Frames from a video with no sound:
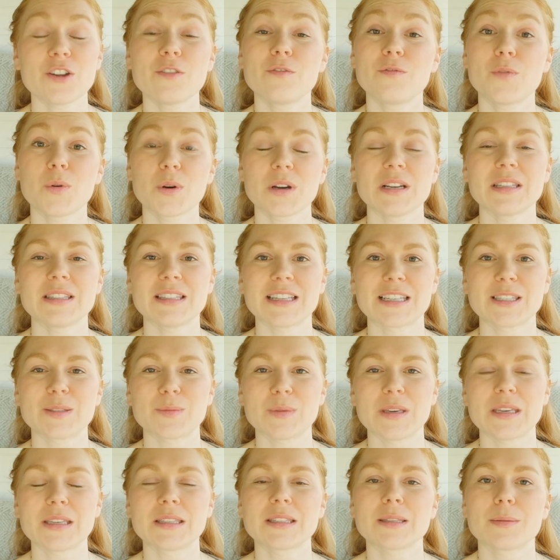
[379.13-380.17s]
4 to 6
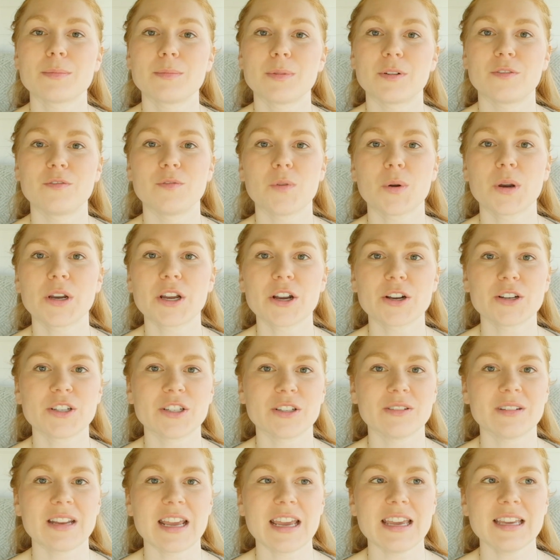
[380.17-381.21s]
weeks before your
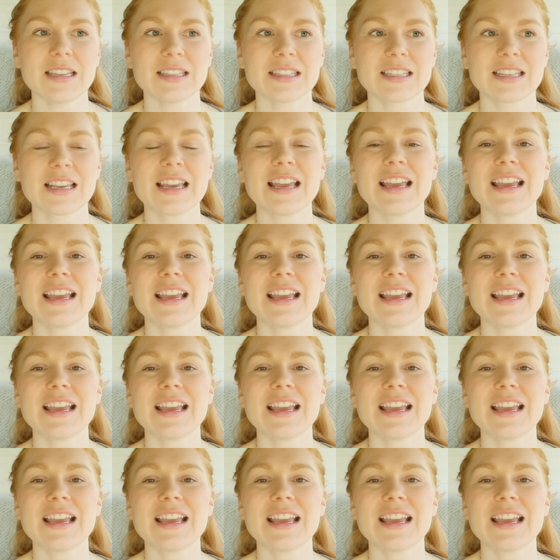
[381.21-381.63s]
due date